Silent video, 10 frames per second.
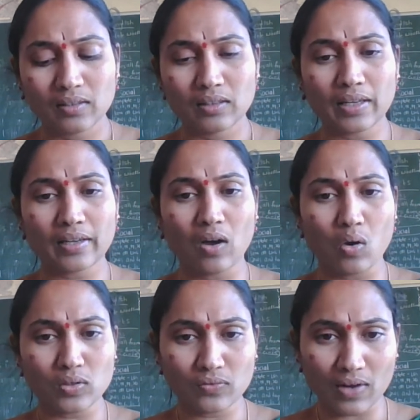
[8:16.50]
Like
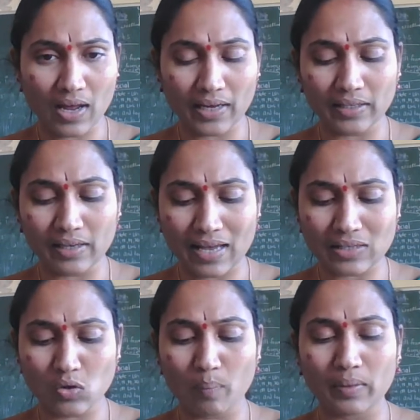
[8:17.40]
housefly,
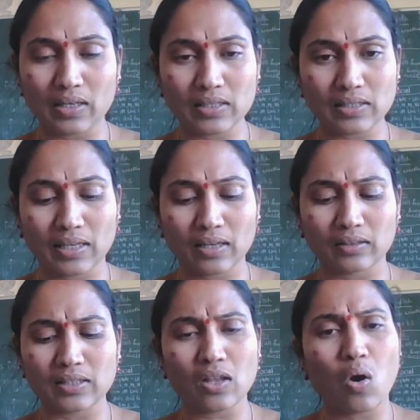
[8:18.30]
grasshopper, snake,
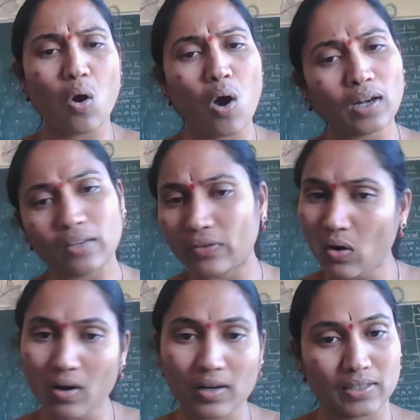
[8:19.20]
these are all living
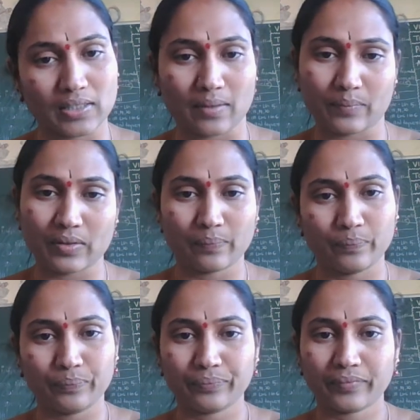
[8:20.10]
organisms.
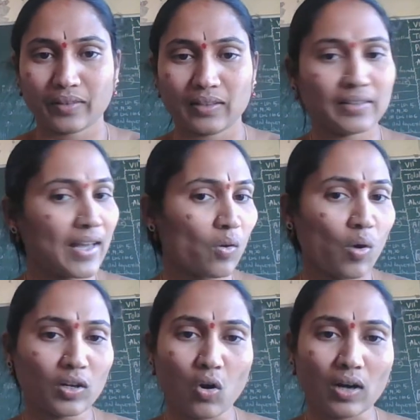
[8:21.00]
They are
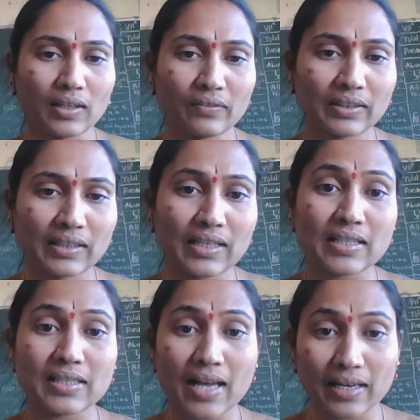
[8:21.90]
not non-living
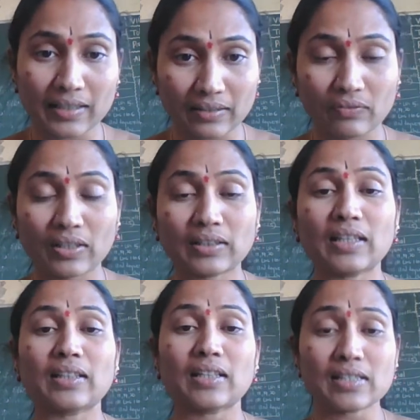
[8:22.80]
things. They are a living
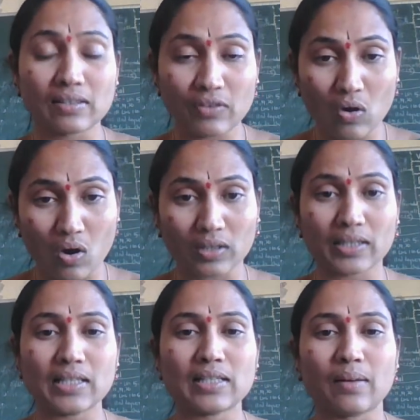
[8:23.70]
thing, that is living
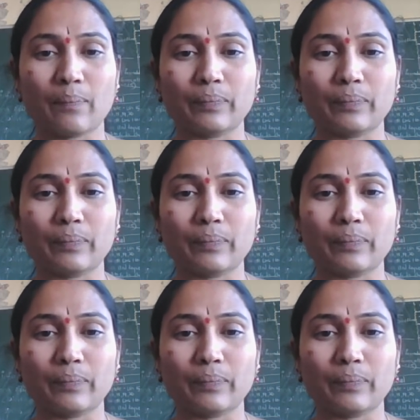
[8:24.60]
organism.